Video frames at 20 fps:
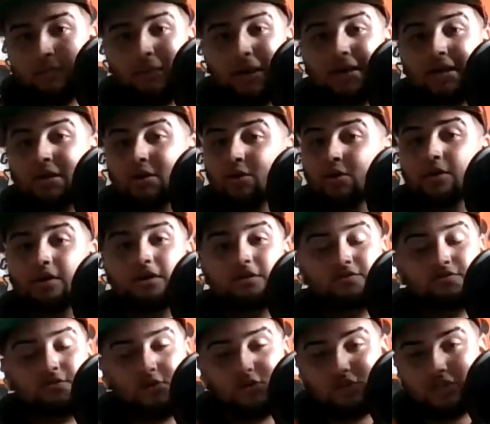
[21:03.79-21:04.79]
Mike Hilton in his
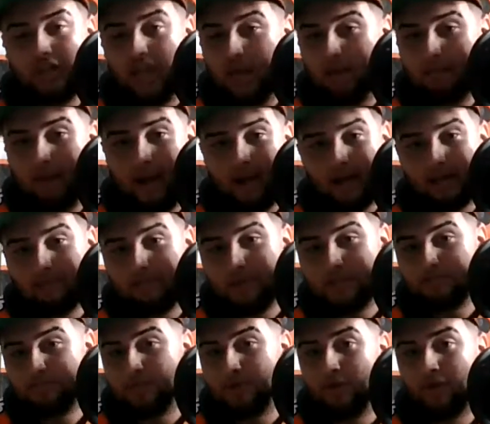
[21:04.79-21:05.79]
first game back in
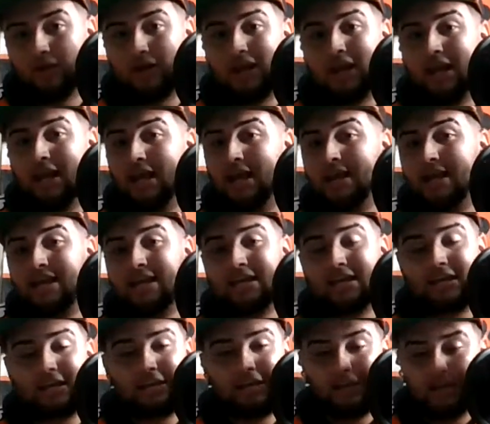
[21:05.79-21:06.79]
Pittsburgh, and
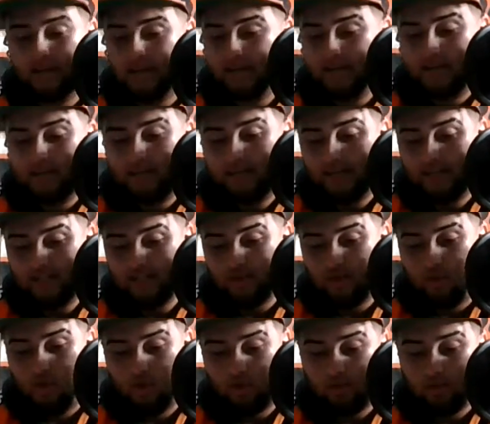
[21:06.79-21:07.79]
he gets to
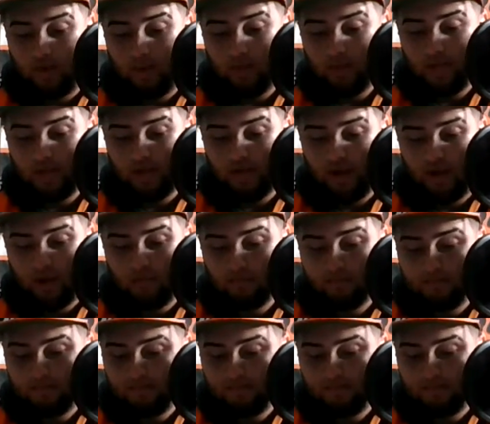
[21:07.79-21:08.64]
walk away with the dub.